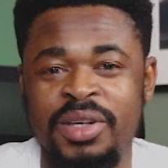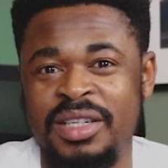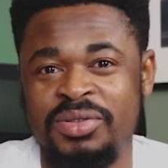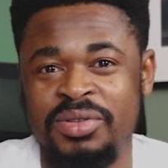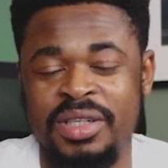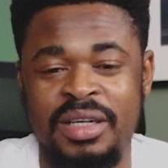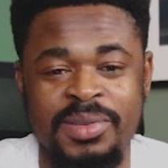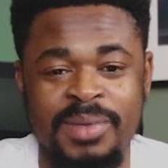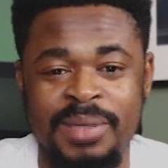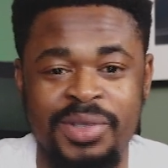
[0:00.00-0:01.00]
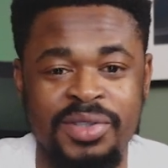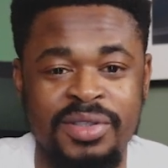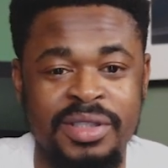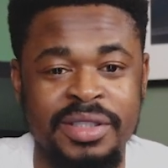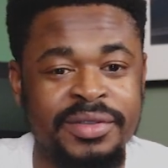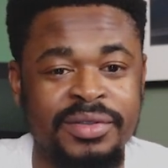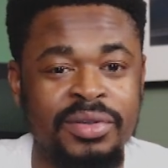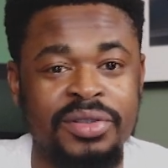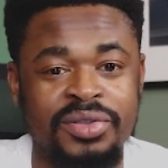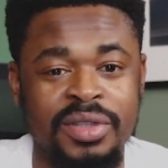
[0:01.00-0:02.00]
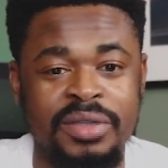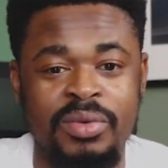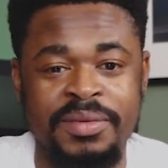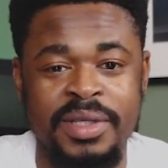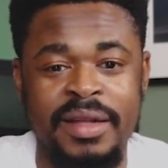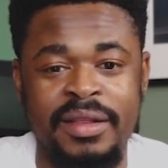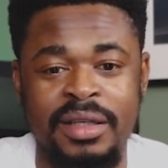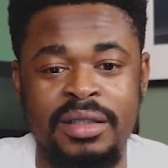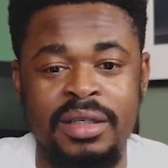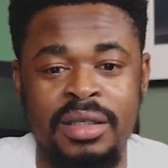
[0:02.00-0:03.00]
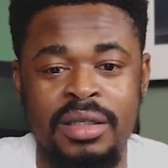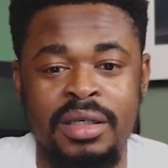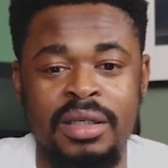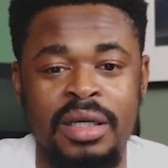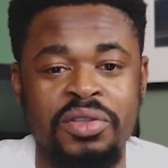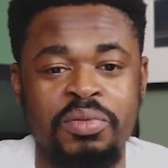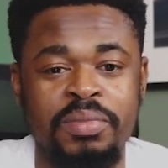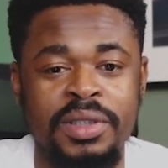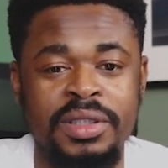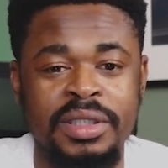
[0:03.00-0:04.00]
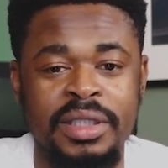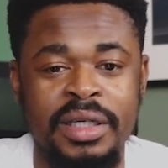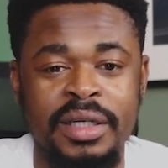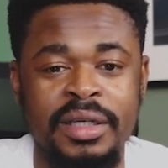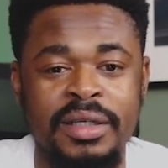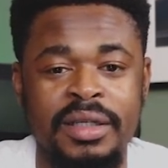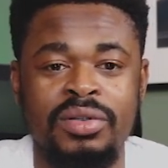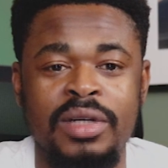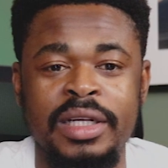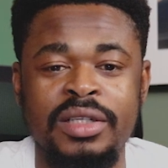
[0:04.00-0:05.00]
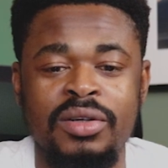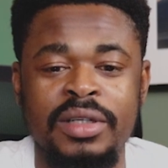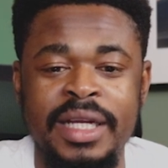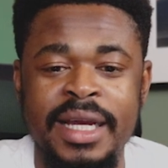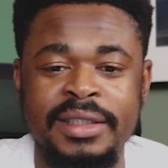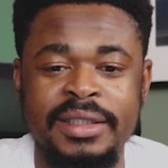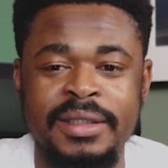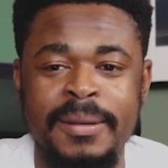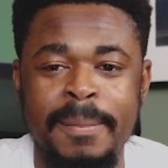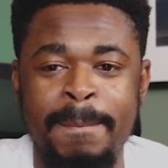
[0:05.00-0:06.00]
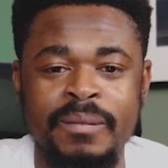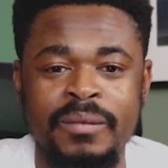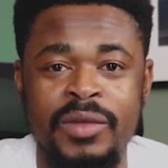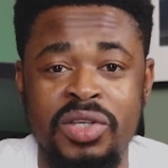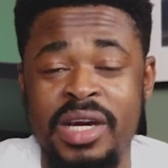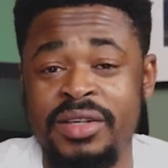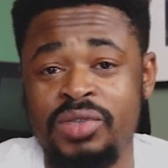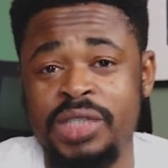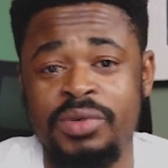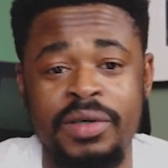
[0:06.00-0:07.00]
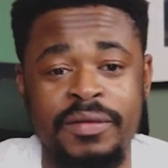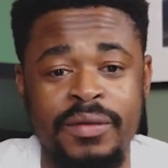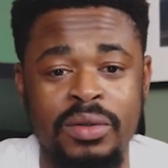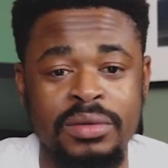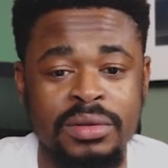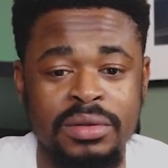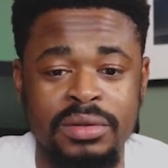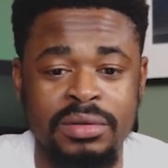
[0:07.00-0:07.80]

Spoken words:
be under socials, but I'm just using it to illustrate the website thing. And you paste here, you click on next. You can do this with your phone.